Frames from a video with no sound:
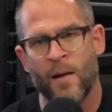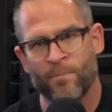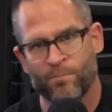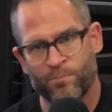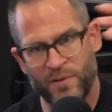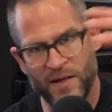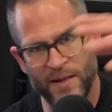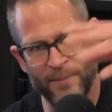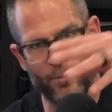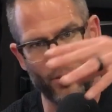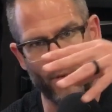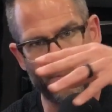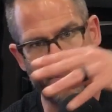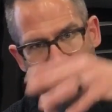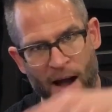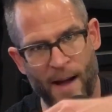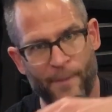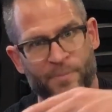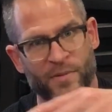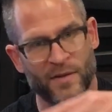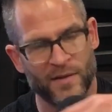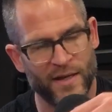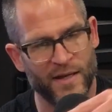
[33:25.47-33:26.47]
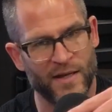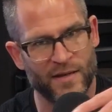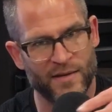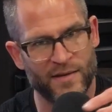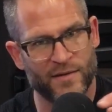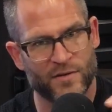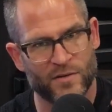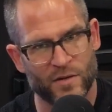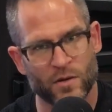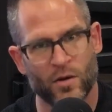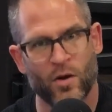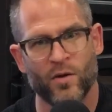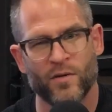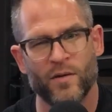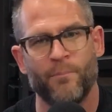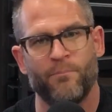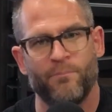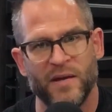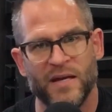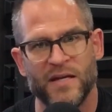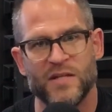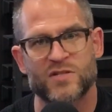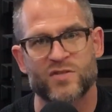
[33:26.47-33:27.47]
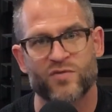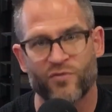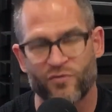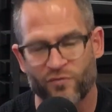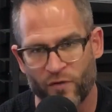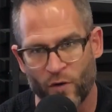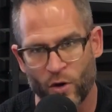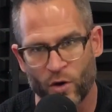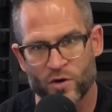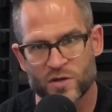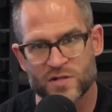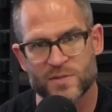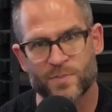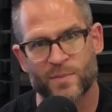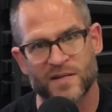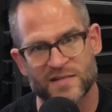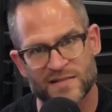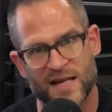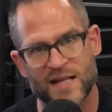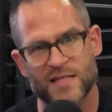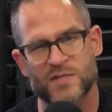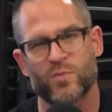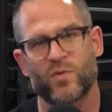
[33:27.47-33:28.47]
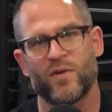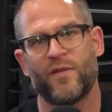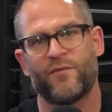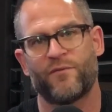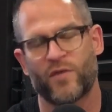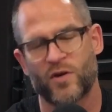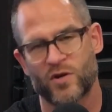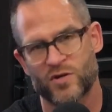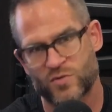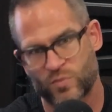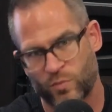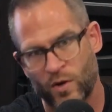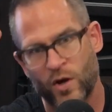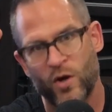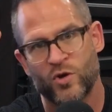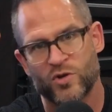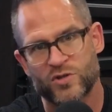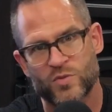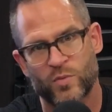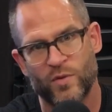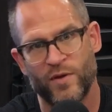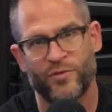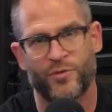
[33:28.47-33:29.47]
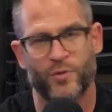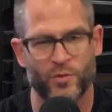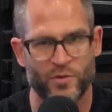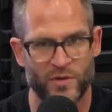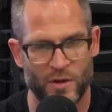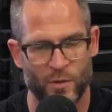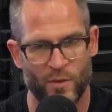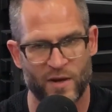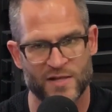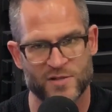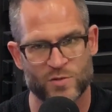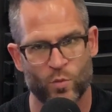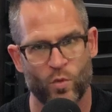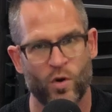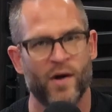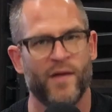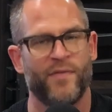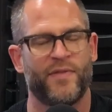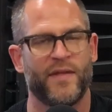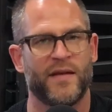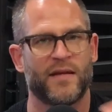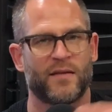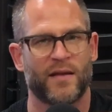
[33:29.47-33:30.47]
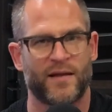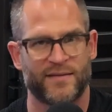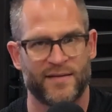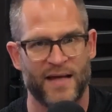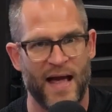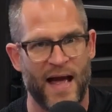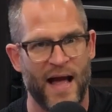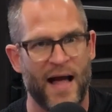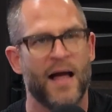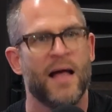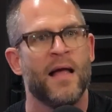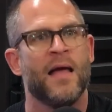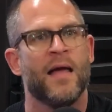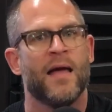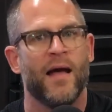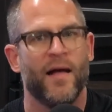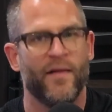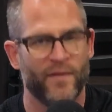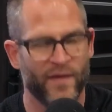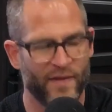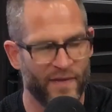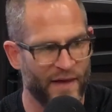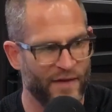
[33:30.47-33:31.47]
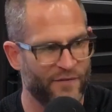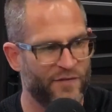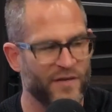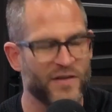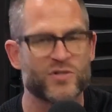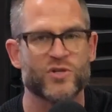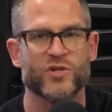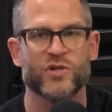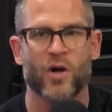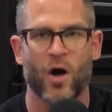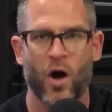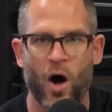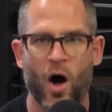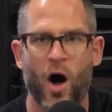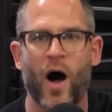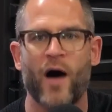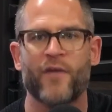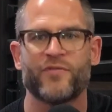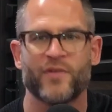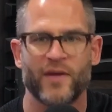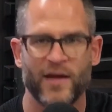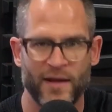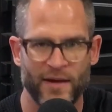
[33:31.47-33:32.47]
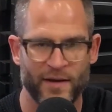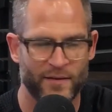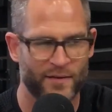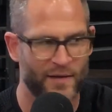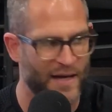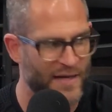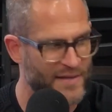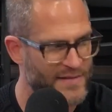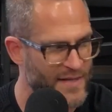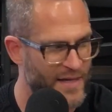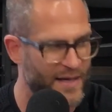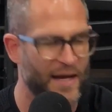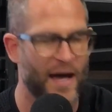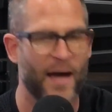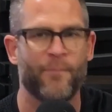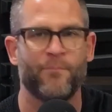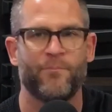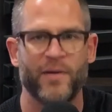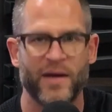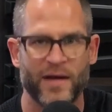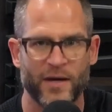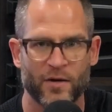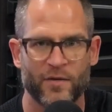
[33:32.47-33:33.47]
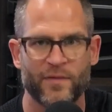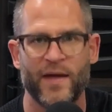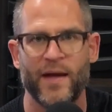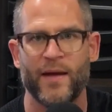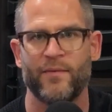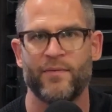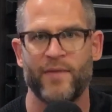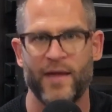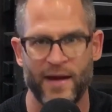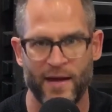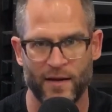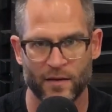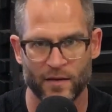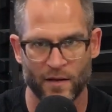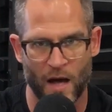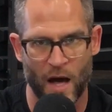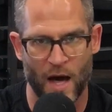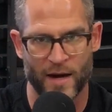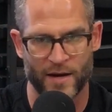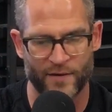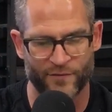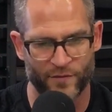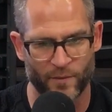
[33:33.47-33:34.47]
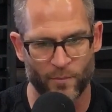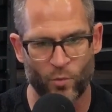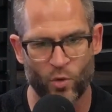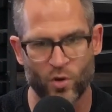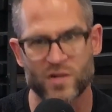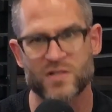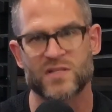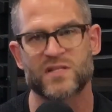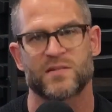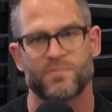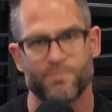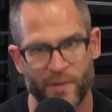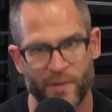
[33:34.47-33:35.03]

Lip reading: people populated along the beach first because that's where the first roads went through, US 1, things like that. And then they ventured off, and as they got bigger, they allotted for more space.